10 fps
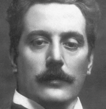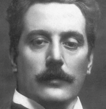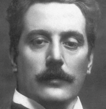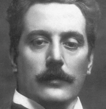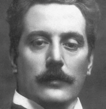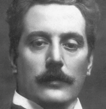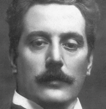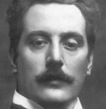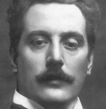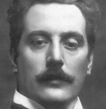
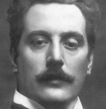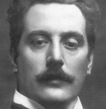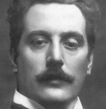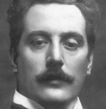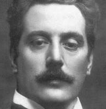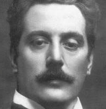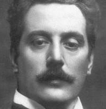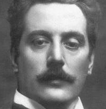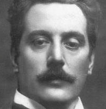Nothing is said.